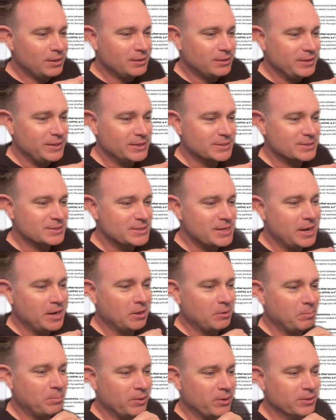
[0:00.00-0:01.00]
the aesthetic
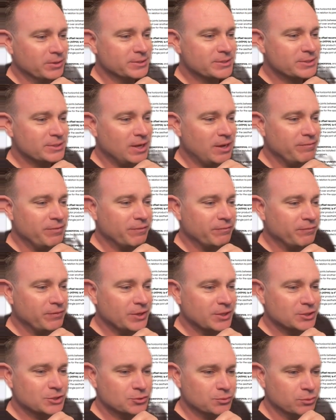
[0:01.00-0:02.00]
appearance of the
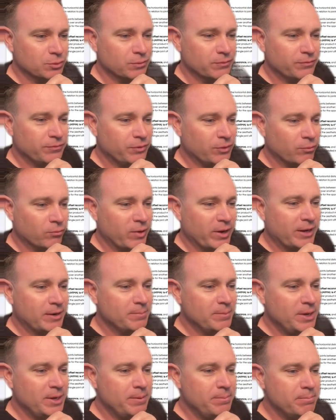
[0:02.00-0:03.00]
finished roof. The
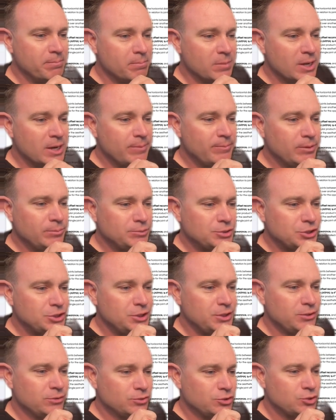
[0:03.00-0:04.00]
recommended minimum
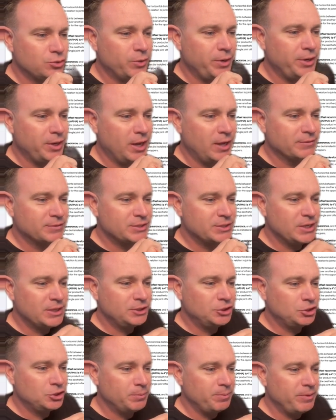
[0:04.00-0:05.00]
shingle joint offset
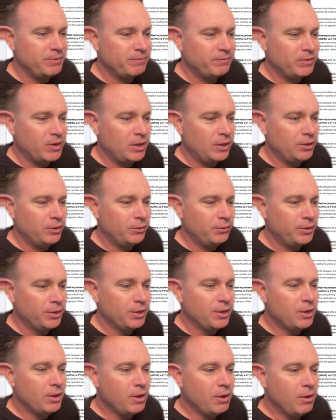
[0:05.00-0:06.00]
should be followed
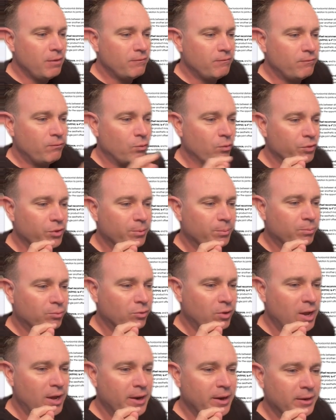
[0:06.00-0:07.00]
for the
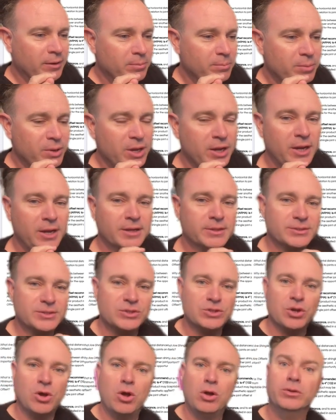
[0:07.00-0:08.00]
product being
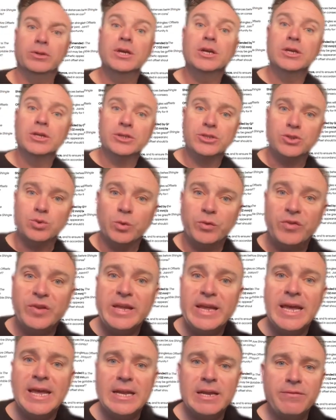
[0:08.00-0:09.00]
installed. So at the
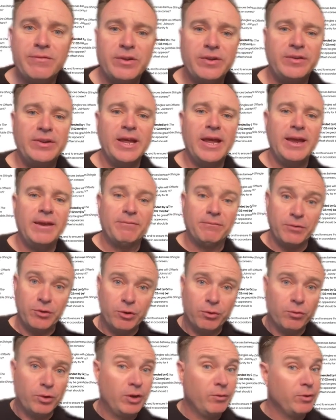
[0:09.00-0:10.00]
end of the day, for
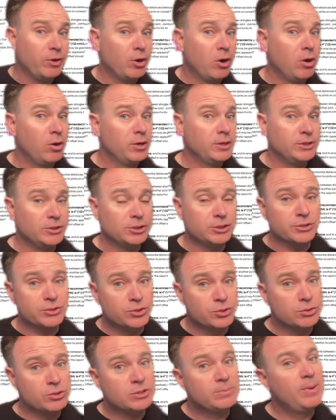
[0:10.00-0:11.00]
your regard your
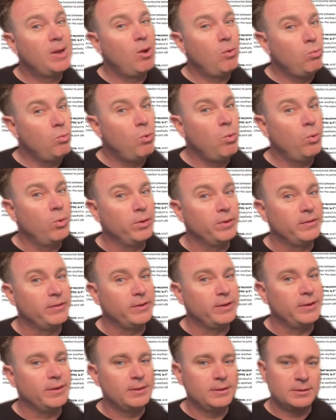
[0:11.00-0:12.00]
concerns about
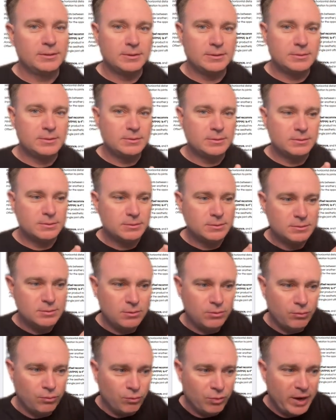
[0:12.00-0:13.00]
warranty,
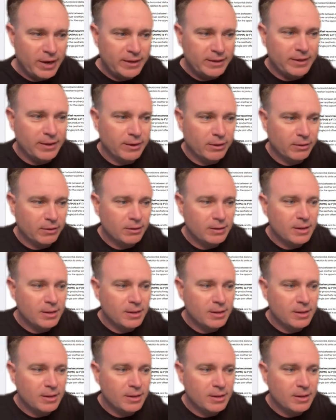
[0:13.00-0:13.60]
right there.